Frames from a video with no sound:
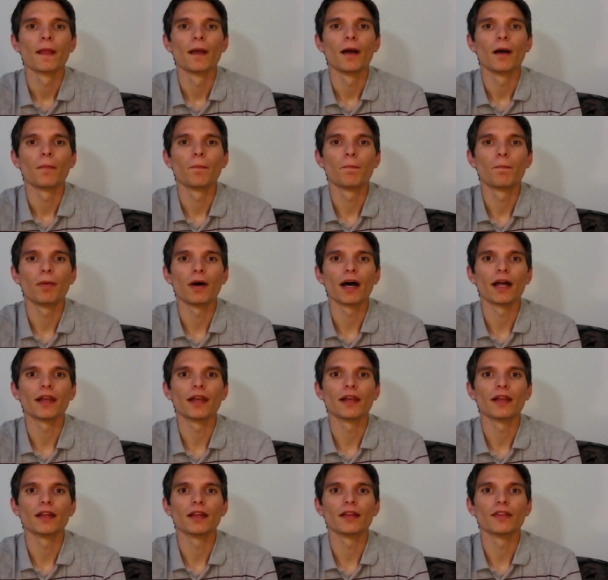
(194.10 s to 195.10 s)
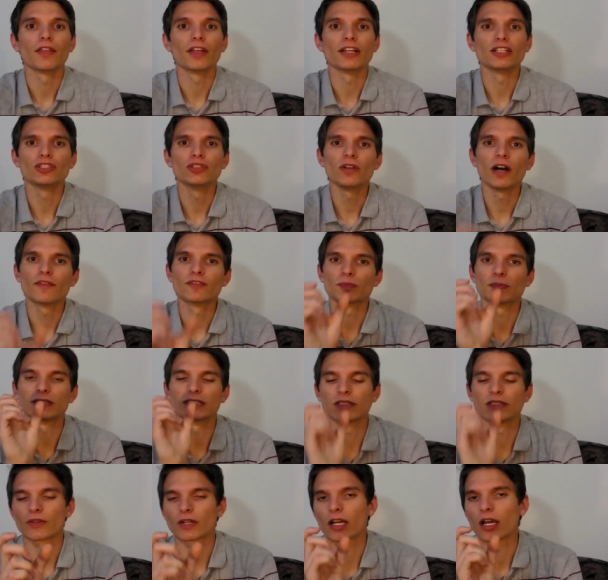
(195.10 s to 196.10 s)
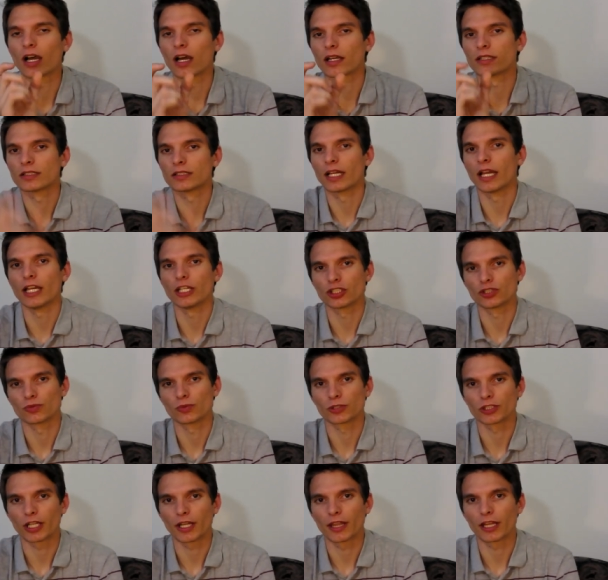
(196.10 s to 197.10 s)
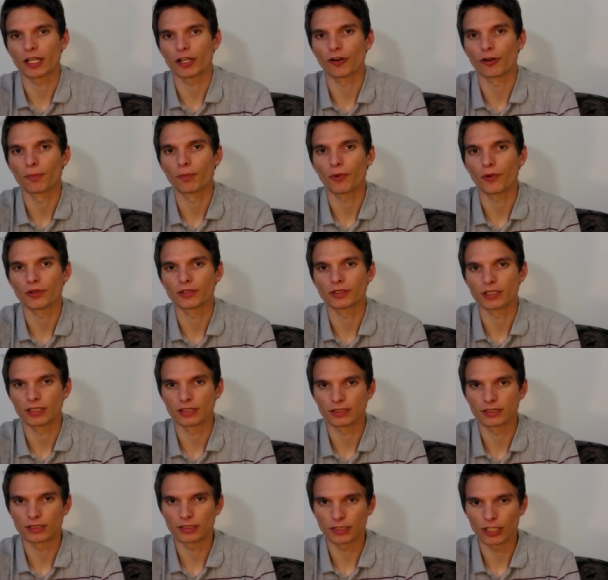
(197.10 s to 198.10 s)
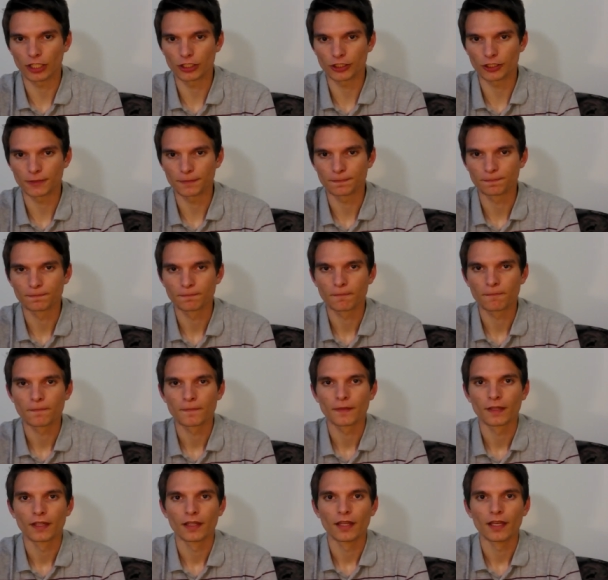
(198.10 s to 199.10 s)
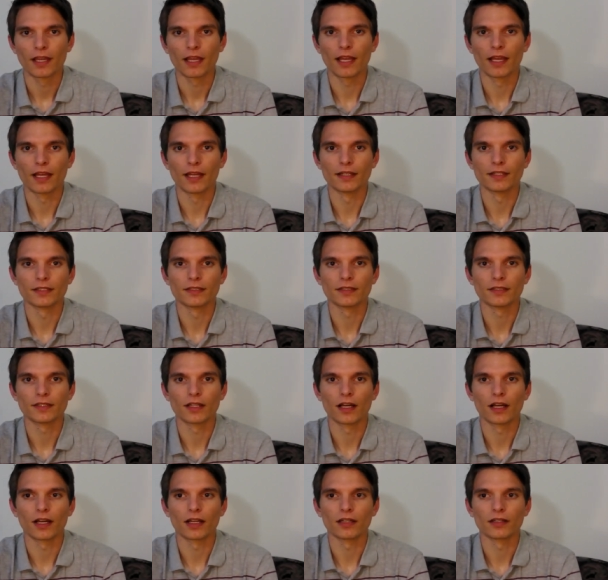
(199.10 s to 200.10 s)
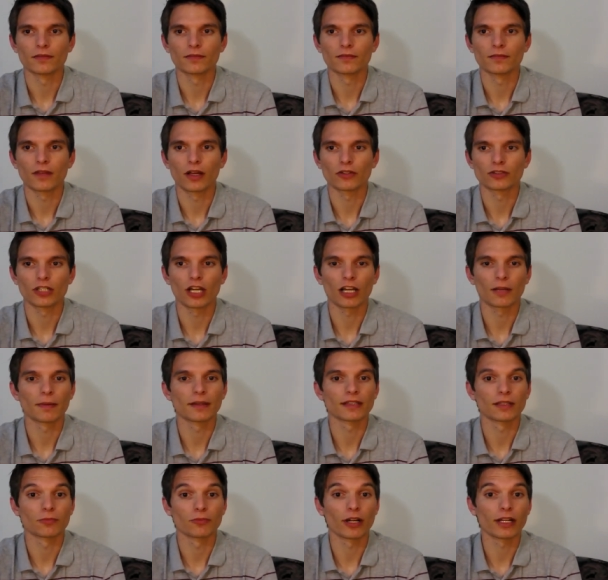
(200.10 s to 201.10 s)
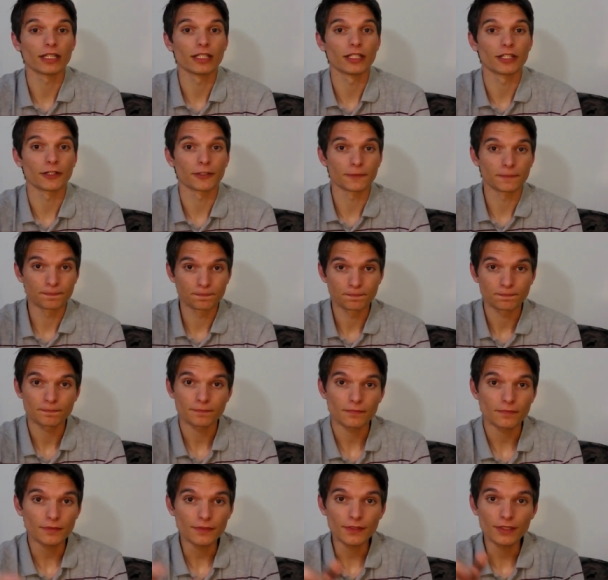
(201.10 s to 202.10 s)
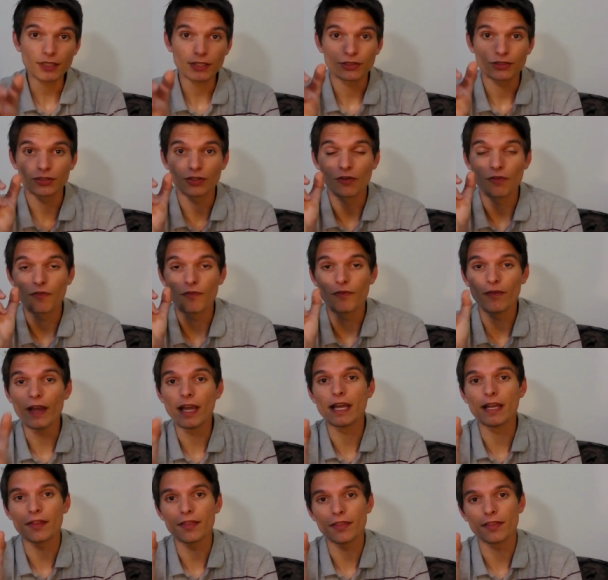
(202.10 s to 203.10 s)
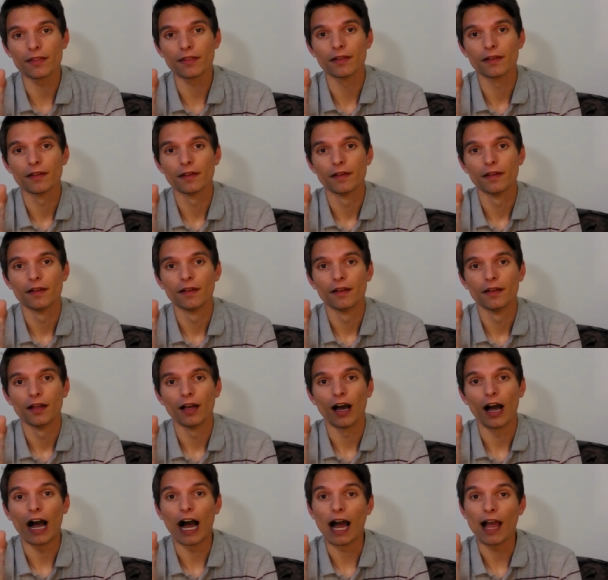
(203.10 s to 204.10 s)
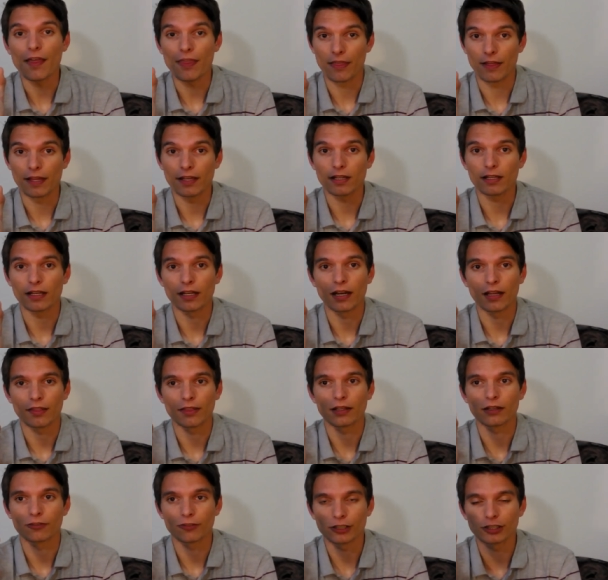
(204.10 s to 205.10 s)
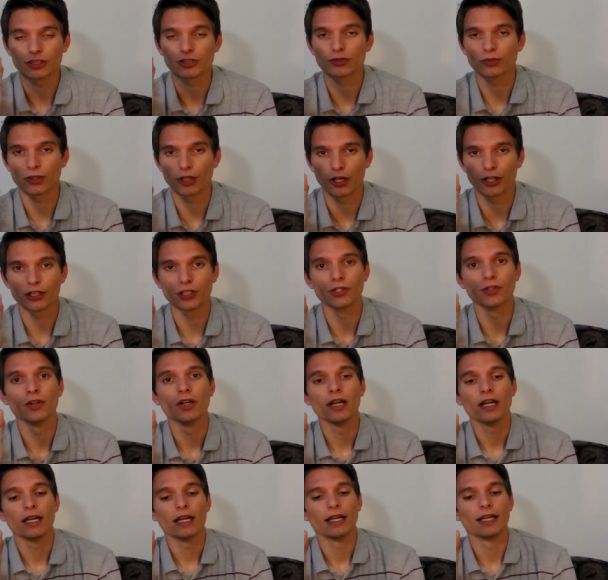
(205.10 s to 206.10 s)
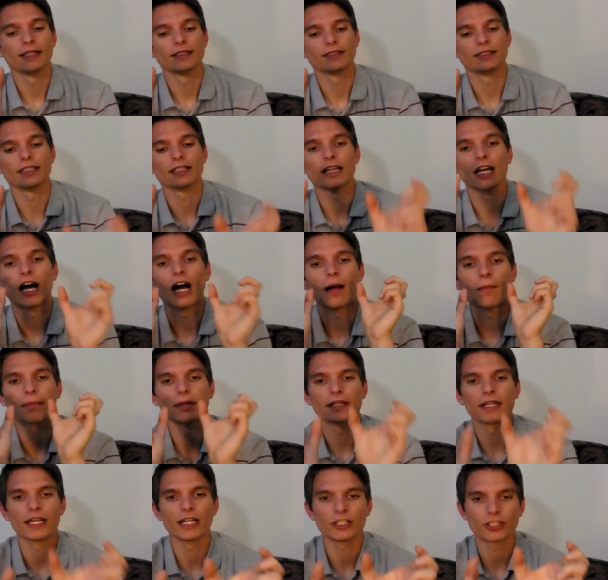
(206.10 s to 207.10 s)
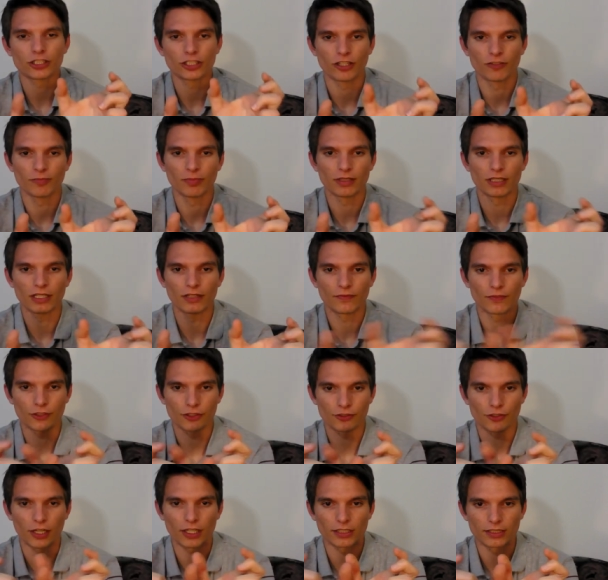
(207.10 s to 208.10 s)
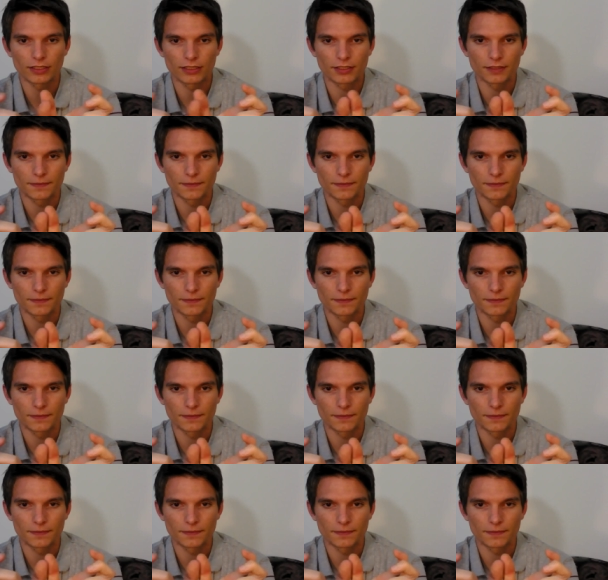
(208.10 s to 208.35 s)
But they do have specific connotations which I think are important to this discussion. And uh, I'll talk about them right here. So faith, I think, and I think Christians would argue, is the combination of belief and trust.